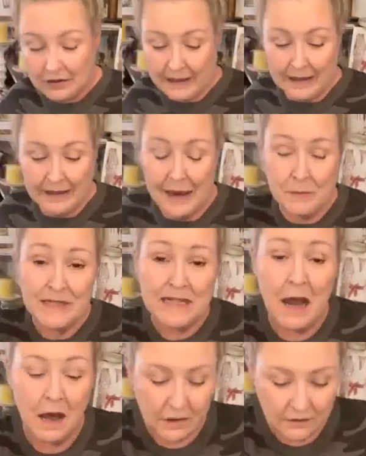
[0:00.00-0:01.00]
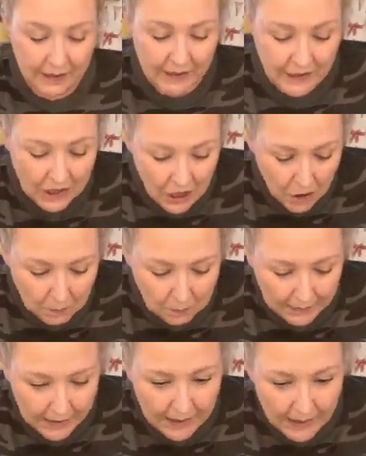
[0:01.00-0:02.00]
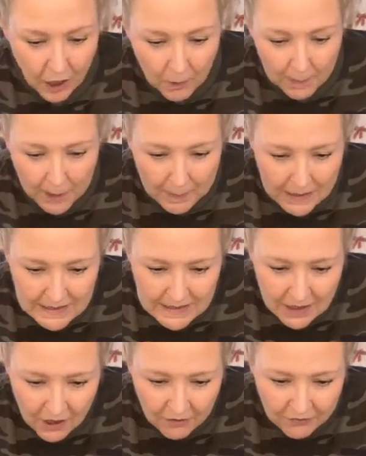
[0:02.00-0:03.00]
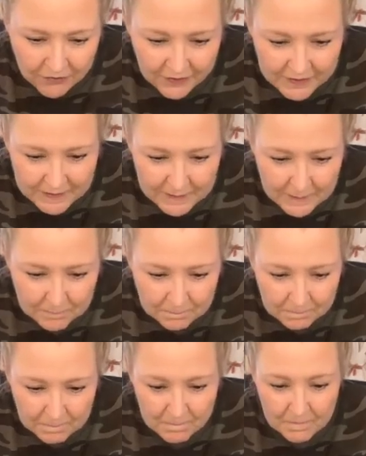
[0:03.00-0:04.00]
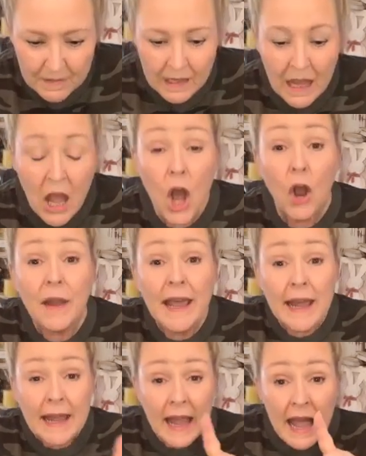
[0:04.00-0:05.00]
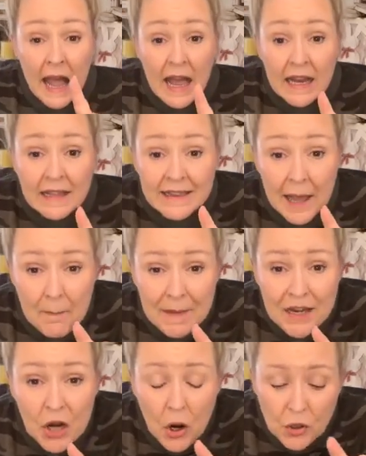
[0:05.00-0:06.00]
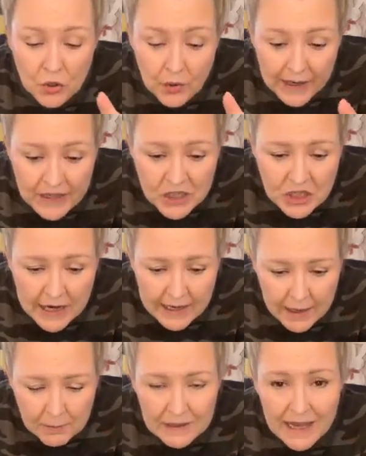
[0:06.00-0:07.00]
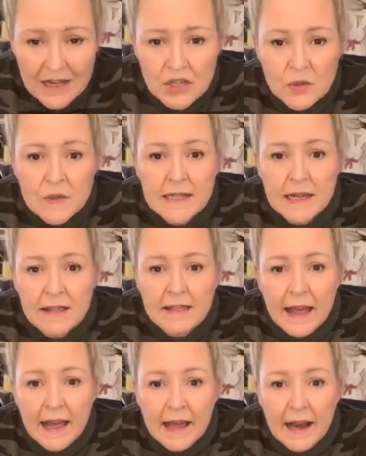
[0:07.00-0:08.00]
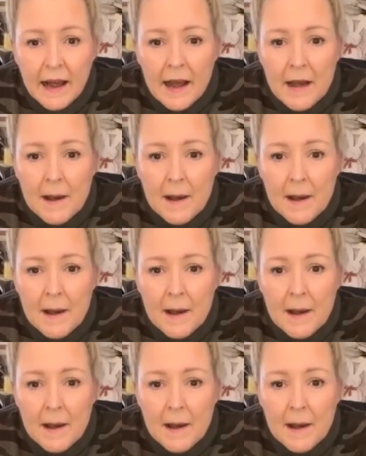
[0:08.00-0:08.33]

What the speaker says: here like I was coloring, you know, playing all by myself. Okay, let me know, you guys. Janie, I'm glad you said that.